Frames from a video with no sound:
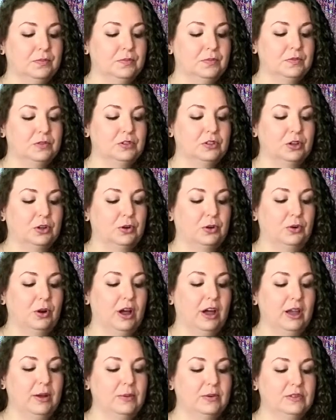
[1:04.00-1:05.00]
So
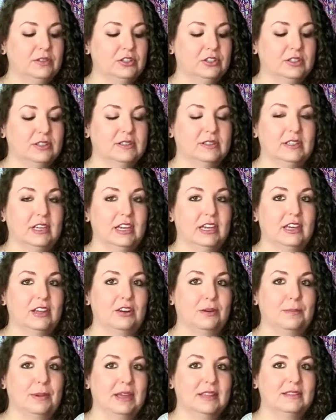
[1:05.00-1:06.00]
I would suggest
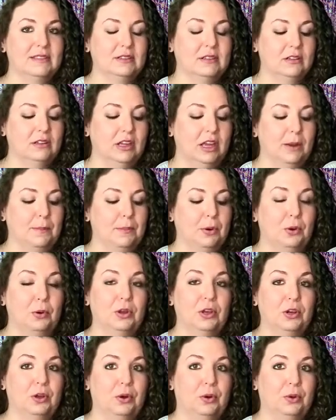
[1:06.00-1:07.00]
taking a pencil and
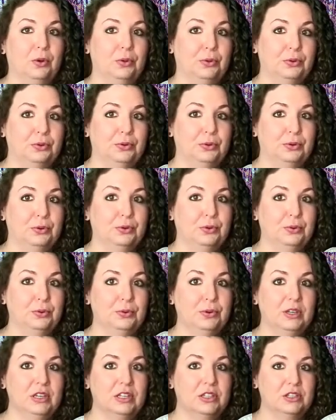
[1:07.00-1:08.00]
poking a hole through
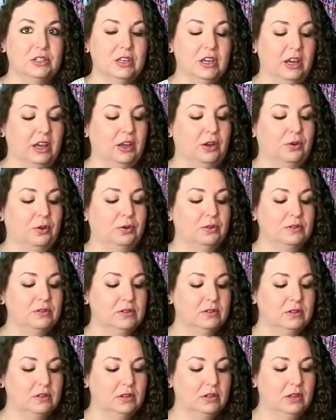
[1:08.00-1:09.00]
each of the eye
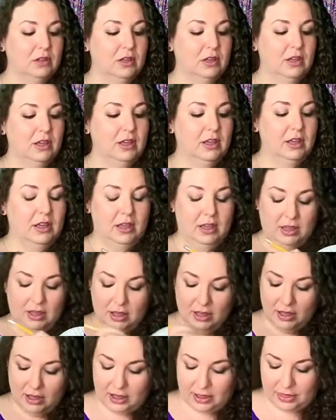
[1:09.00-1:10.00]
holes.
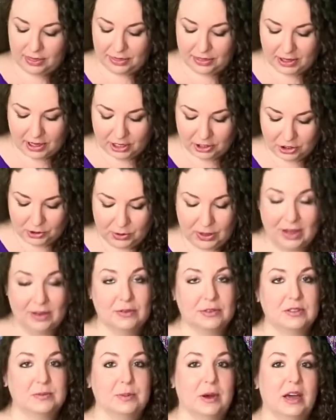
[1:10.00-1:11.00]
And then you have
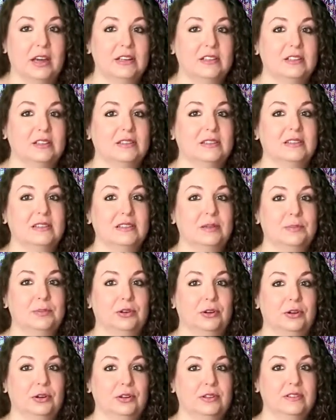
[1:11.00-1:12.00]
a spot to slip
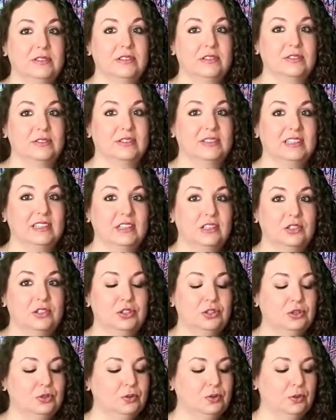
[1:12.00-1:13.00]
your scissors
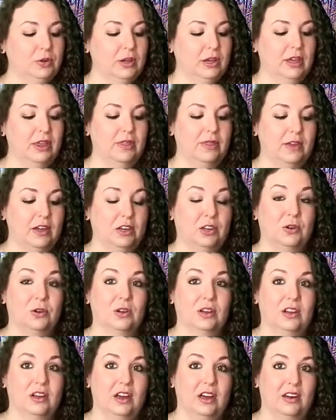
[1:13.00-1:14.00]
into, and then you
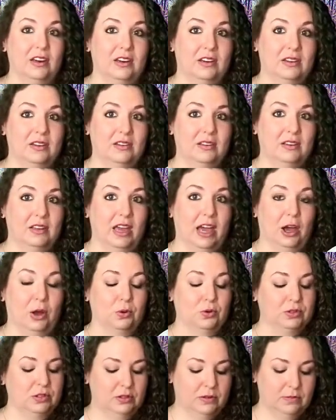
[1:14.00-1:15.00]
can cut it out.